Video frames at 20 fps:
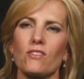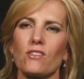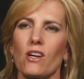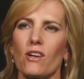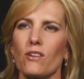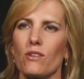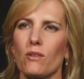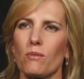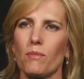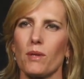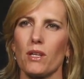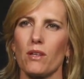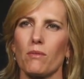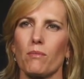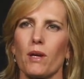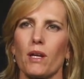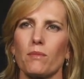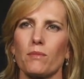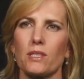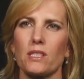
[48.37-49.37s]
It's hard to admit you've
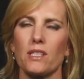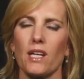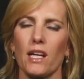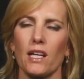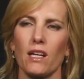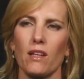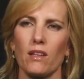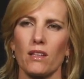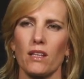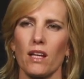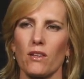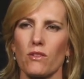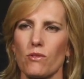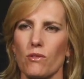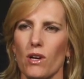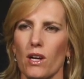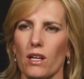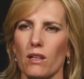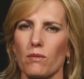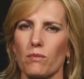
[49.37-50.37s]
made a mistake. I think that's
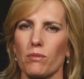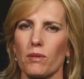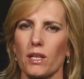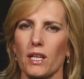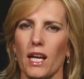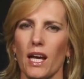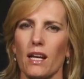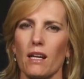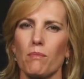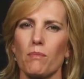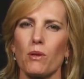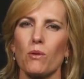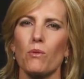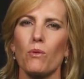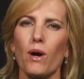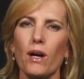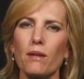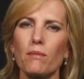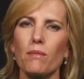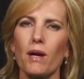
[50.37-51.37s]
right. But can he be
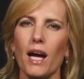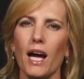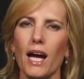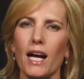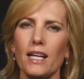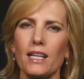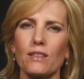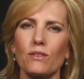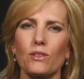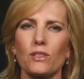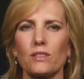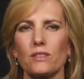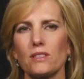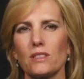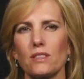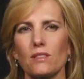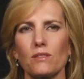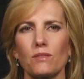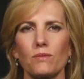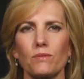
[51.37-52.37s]
won back?
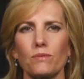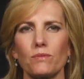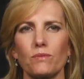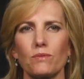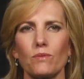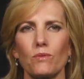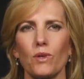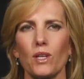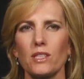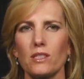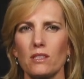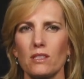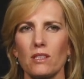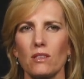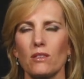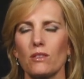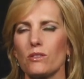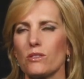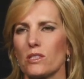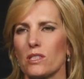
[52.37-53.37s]
Well, once
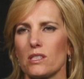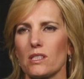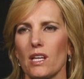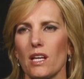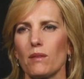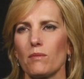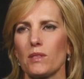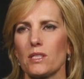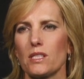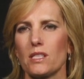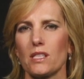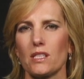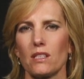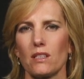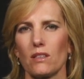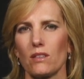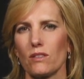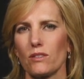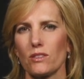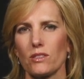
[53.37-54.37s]
he loses this amnesty
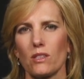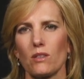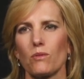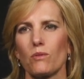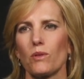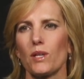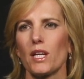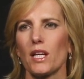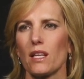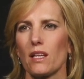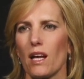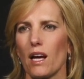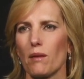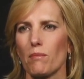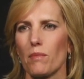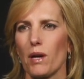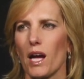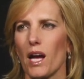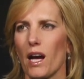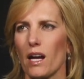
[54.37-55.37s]
deal, there's no winning
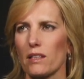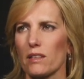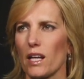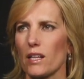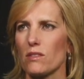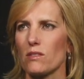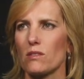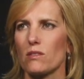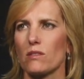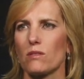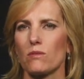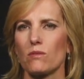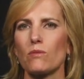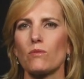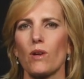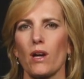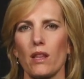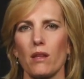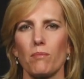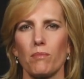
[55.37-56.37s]
that back. That's
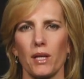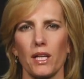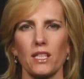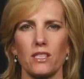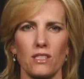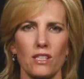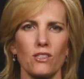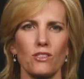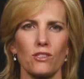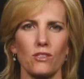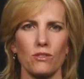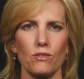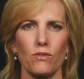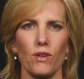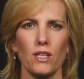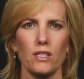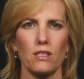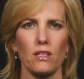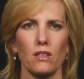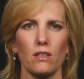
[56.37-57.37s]
one of the biggest issues
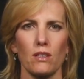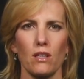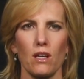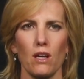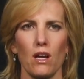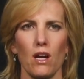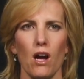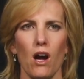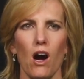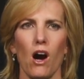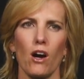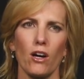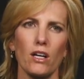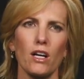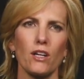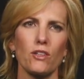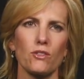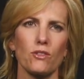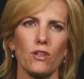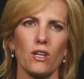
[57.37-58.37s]
facing our
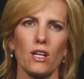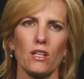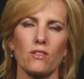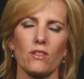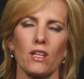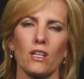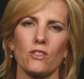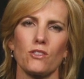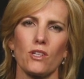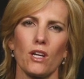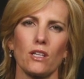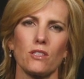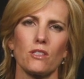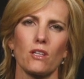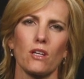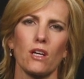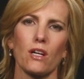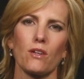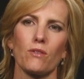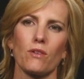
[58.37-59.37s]
country, and it's going to change
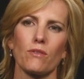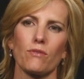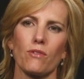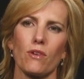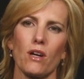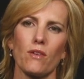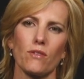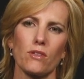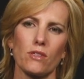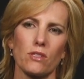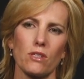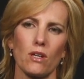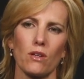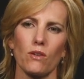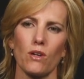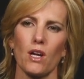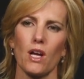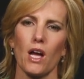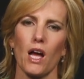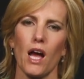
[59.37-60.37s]
our country forever.
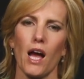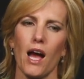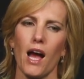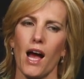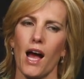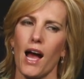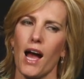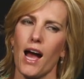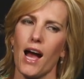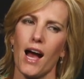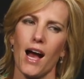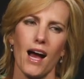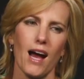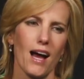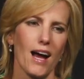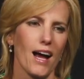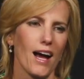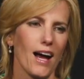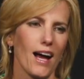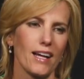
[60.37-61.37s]
So
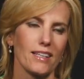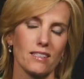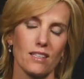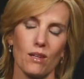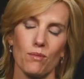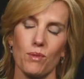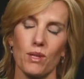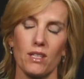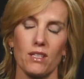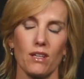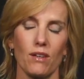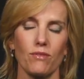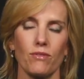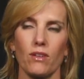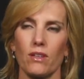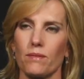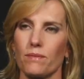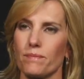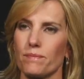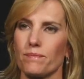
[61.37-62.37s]
that's going to be a tough
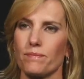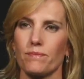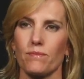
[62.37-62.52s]
one.